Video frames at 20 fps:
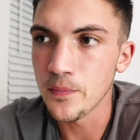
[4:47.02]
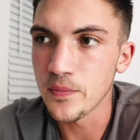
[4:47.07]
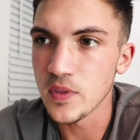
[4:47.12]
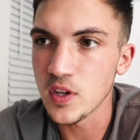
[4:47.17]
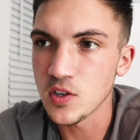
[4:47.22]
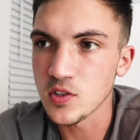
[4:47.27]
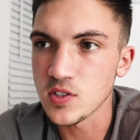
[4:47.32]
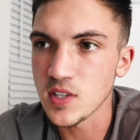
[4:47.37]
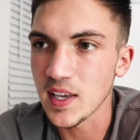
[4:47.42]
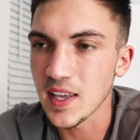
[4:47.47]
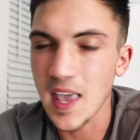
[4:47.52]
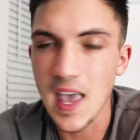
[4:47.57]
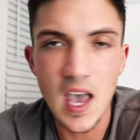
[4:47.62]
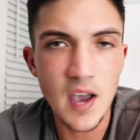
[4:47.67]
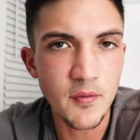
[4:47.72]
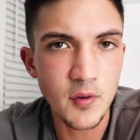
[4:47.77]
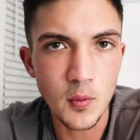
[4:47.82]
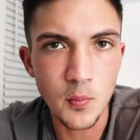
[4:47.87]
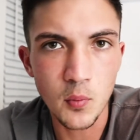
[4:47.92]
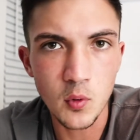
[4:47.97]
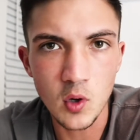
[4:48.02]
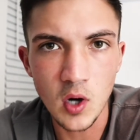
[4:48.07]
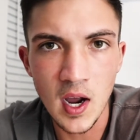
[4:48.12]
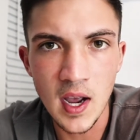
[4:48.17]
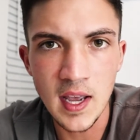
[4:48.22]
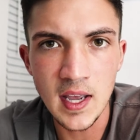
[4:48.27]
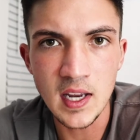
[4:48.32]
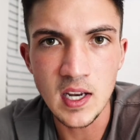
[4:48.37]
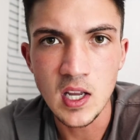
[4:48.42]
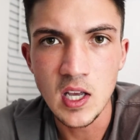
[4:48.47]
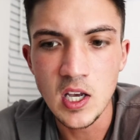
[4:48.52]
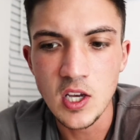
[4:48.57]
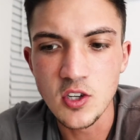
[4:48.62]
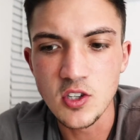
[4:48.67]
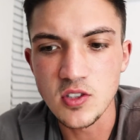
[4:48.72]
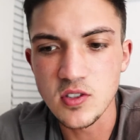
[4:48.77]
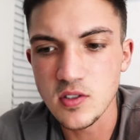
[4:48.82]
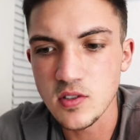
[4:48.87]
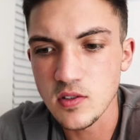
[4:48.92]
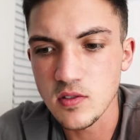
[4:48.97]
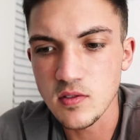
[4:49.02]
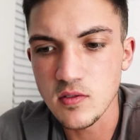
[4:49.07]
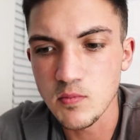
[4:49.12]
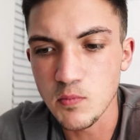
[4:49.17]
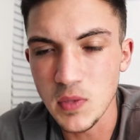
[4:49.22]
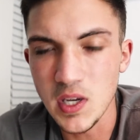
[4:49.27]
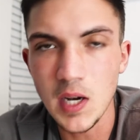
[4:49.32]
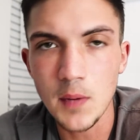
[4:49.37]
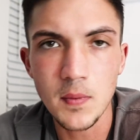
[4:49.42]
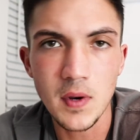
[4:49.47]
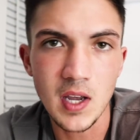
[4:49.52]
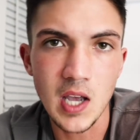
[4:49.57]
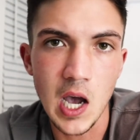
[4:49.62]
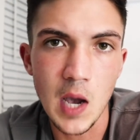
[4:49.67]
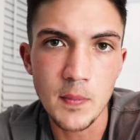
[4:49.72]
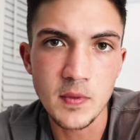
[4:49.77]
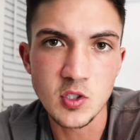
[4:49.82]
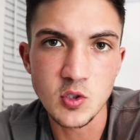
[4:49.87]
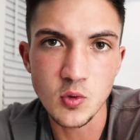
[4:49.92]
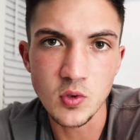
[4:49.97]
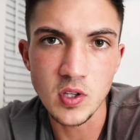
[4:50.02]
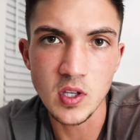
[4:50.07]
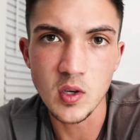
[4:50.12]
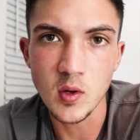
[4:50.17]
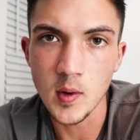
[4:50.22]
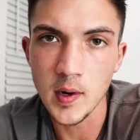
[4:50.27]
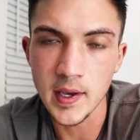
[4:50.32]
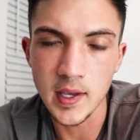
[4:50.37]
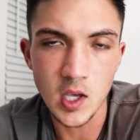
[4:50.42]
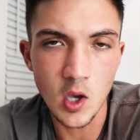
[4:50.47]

There's like Everbright. Just meetup.com is really great.